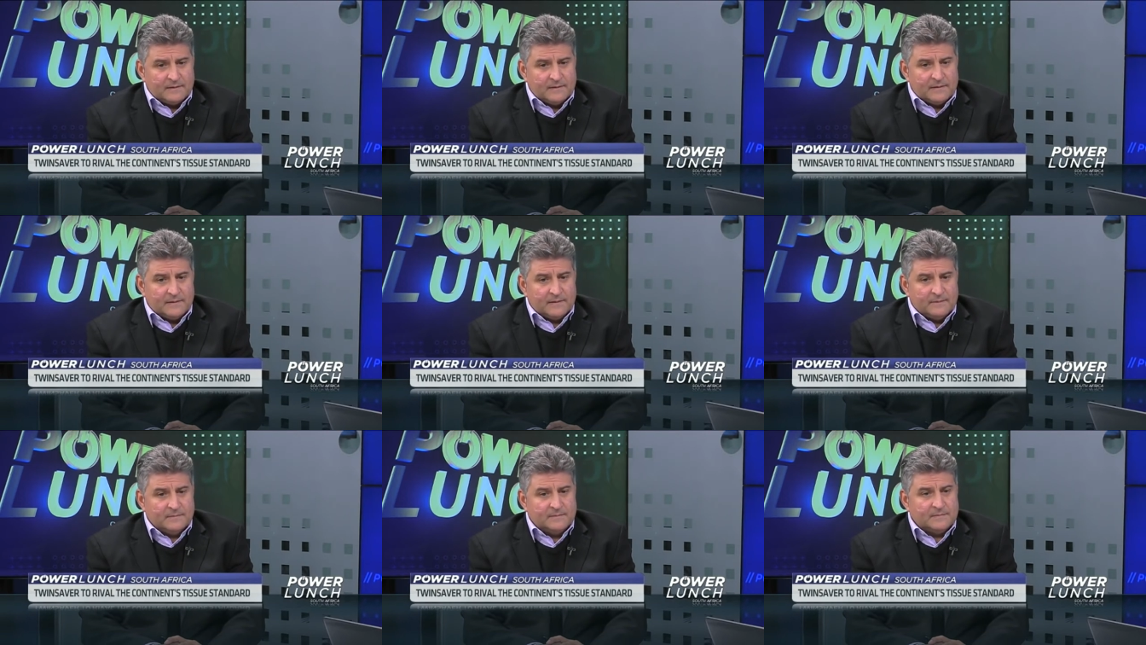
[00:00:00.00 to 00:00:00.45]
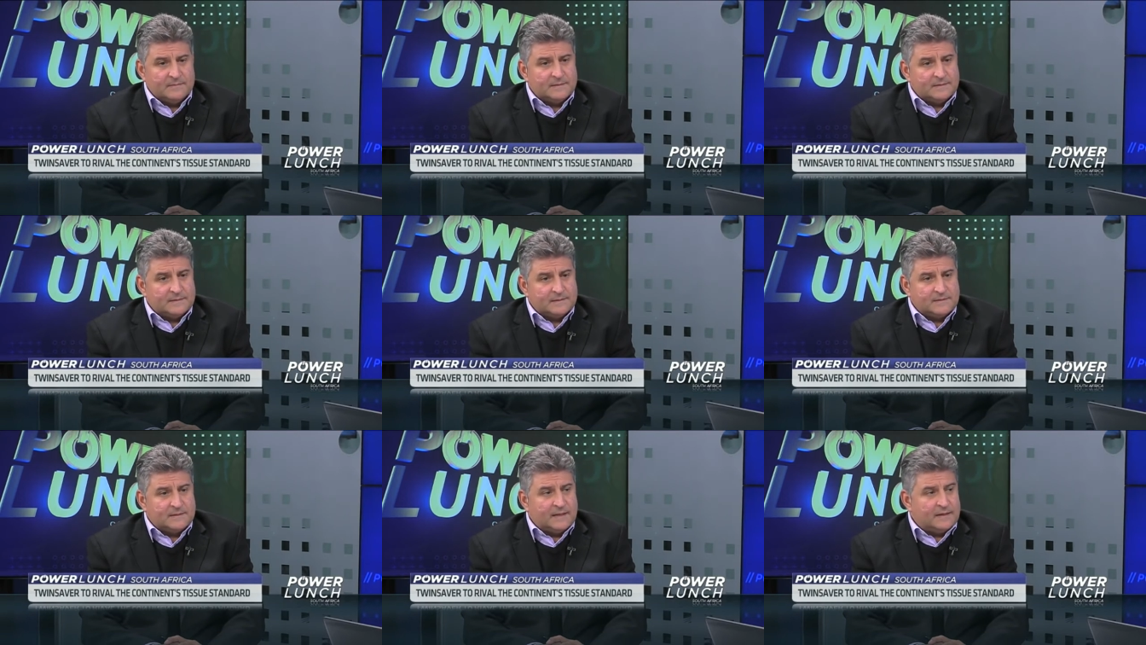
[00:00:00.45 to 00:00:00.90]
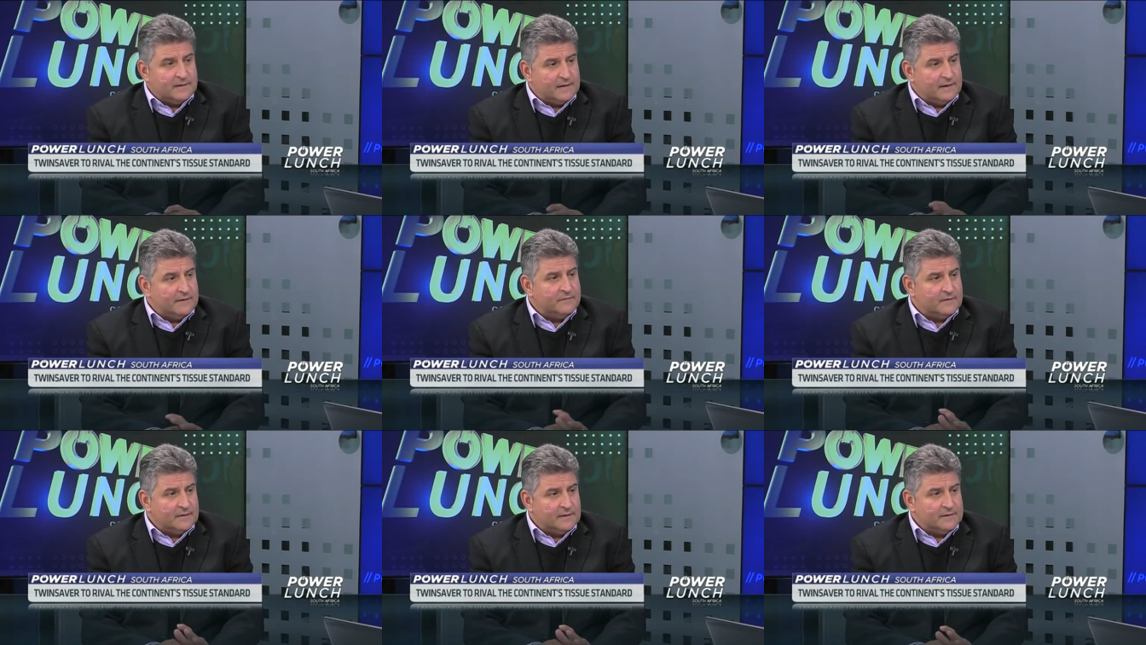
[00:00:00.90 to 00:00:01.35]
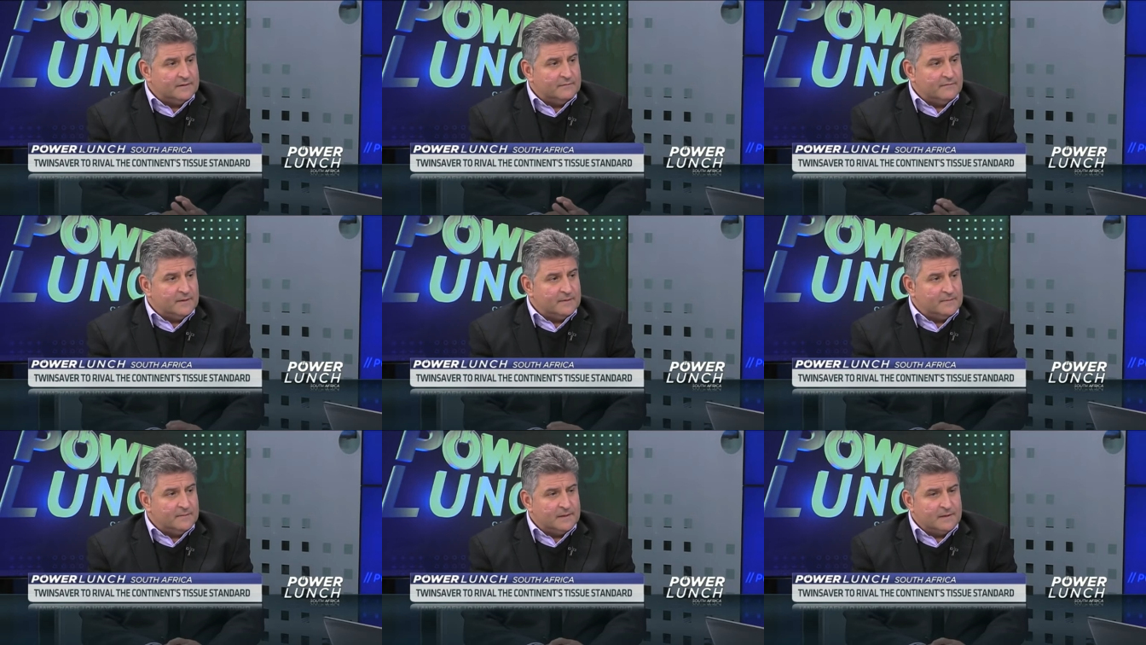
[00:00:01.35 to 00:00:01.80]
um, Southern African
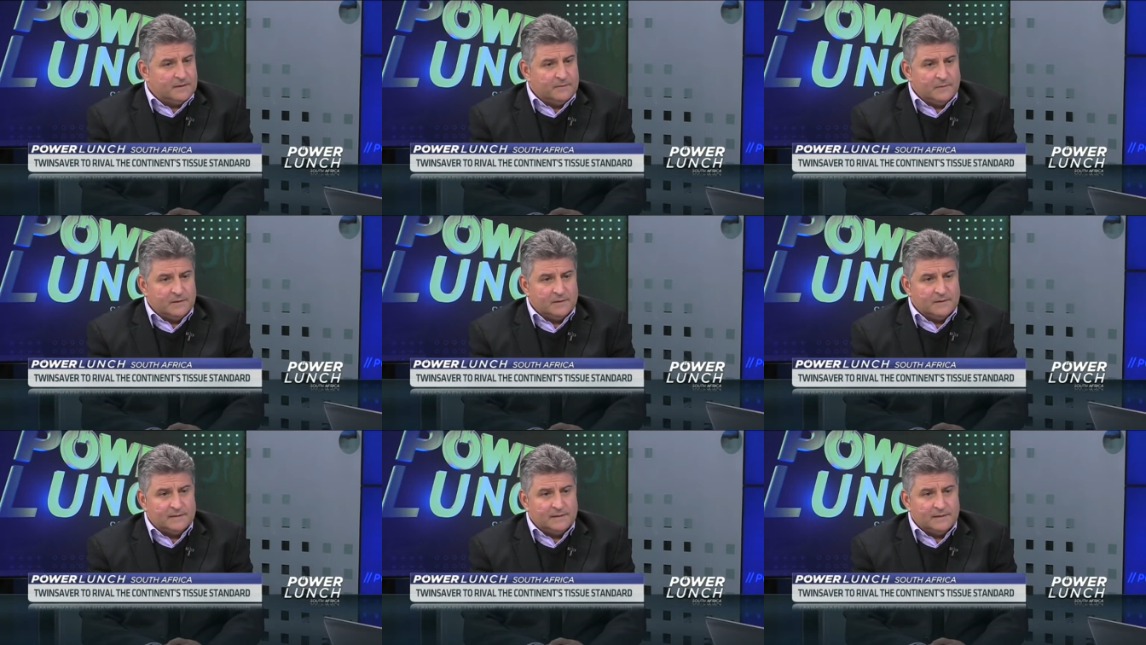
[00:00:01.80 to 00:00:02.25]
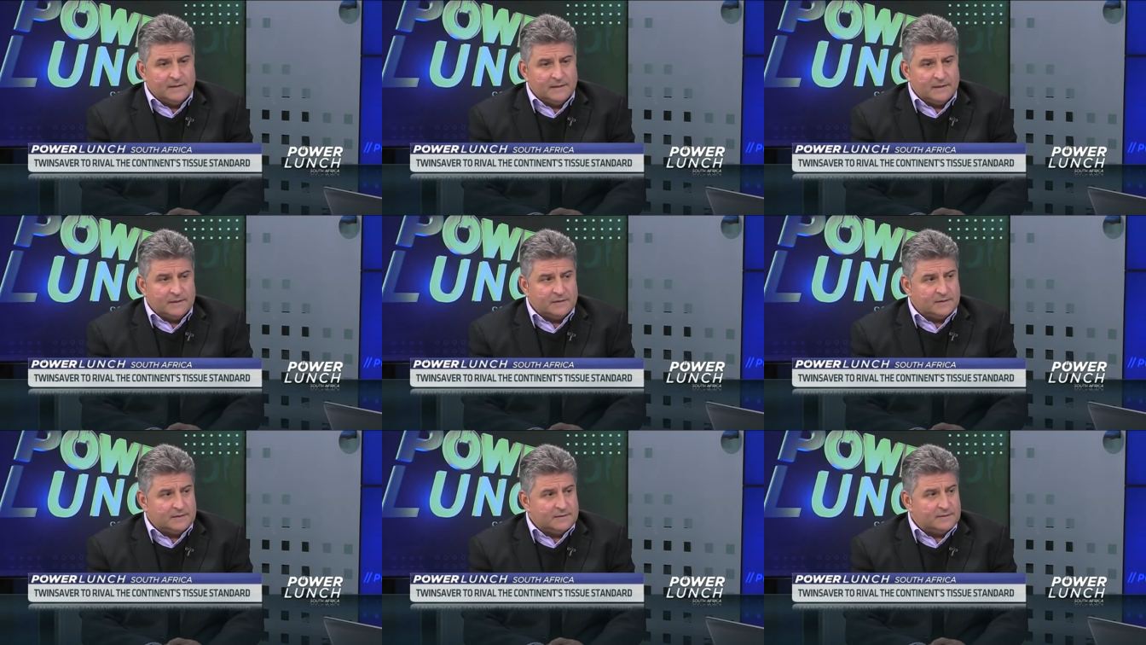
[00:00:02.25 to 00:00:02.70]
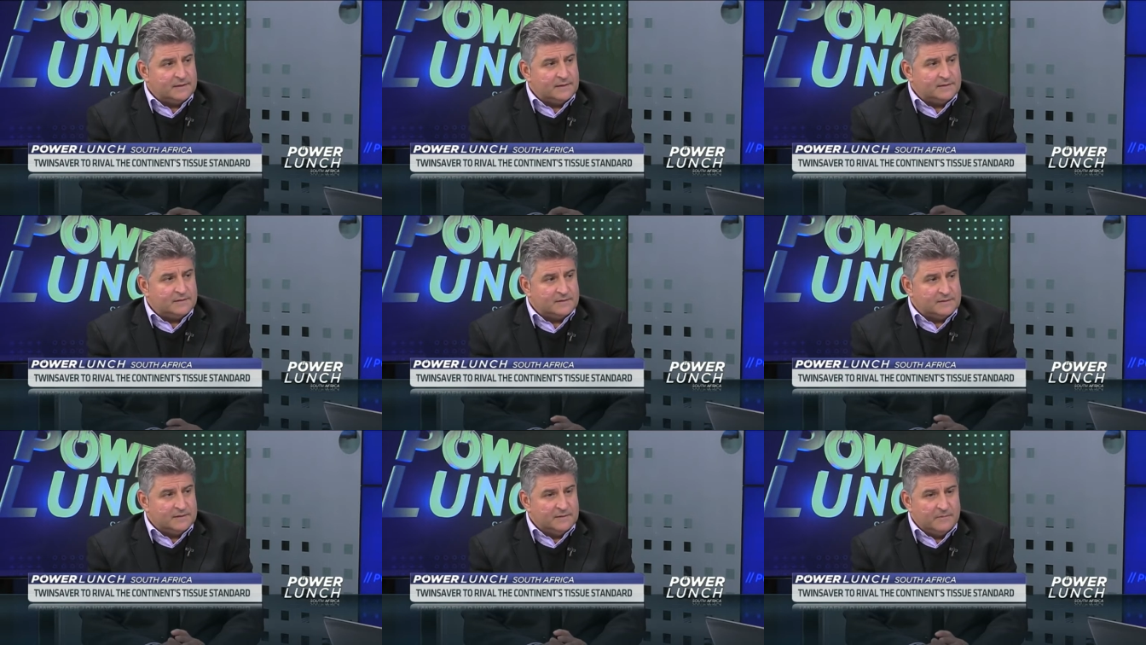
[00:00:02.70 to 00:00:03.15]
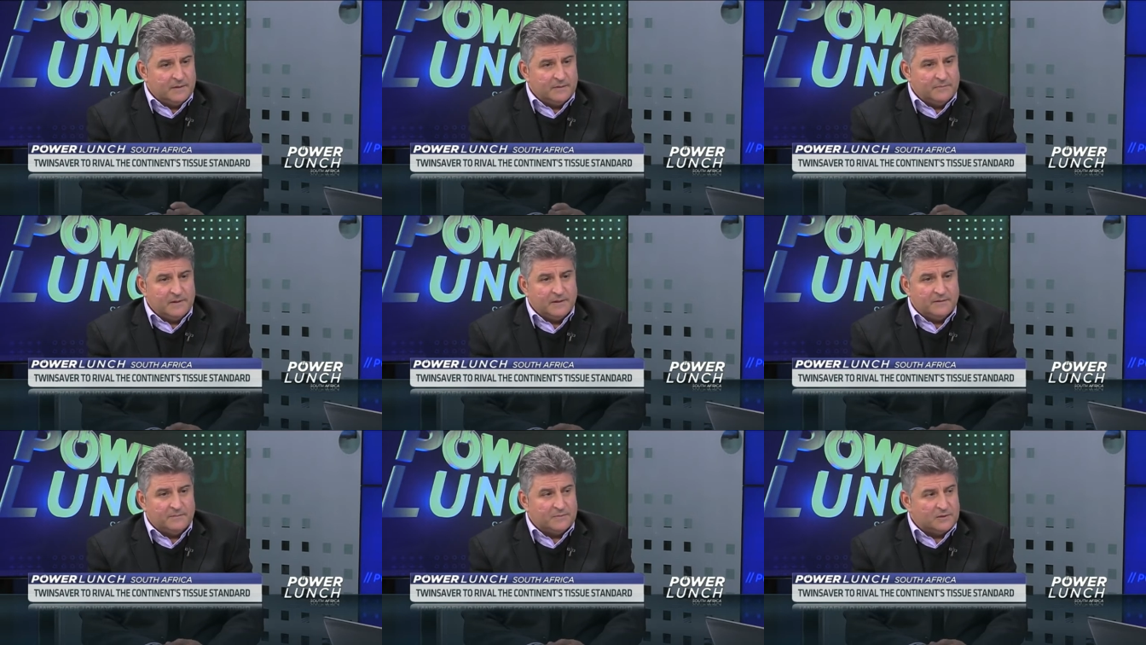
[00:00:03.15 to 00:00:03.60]
Development Community nations such as
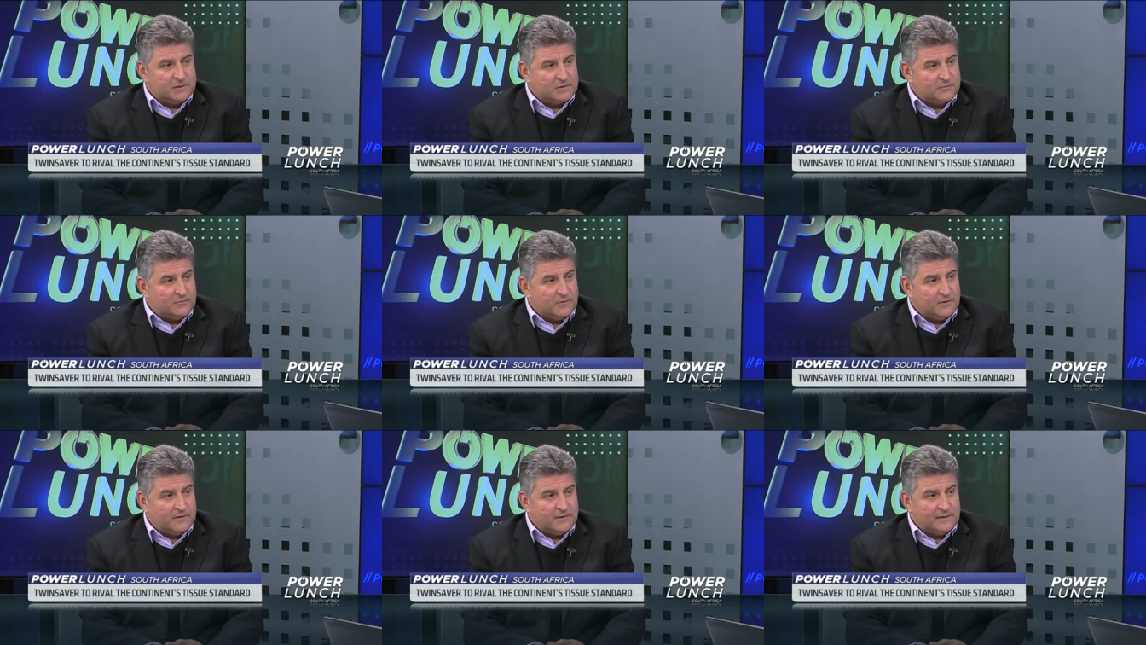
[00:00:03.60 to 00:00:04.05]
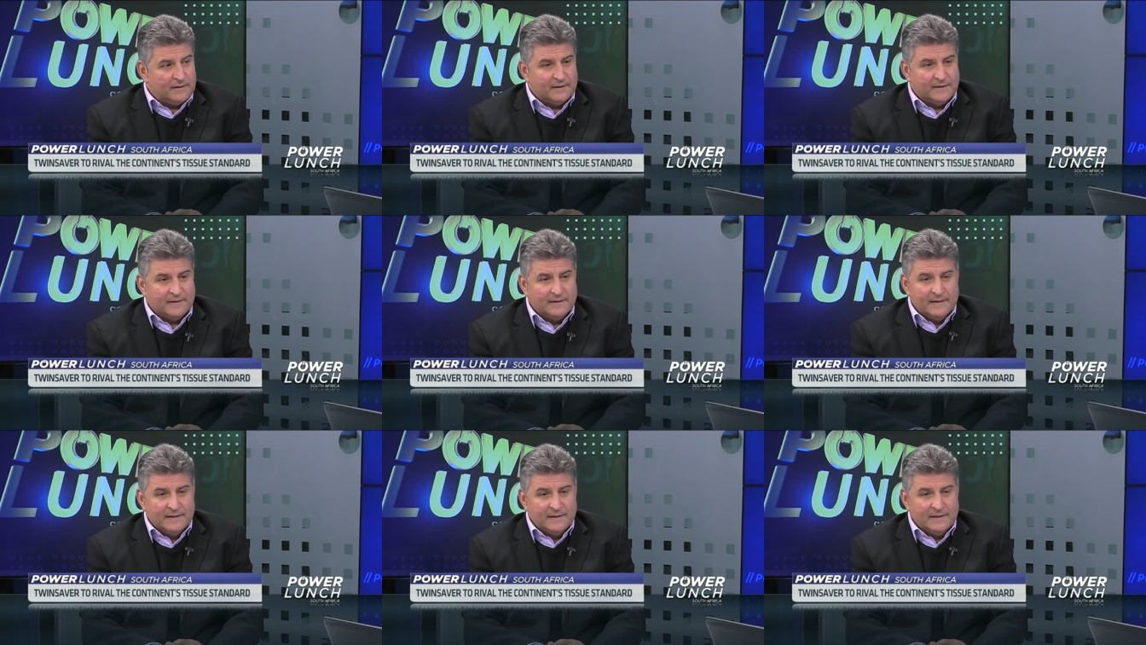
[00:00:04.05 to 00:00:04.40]
Namibia, Botswana,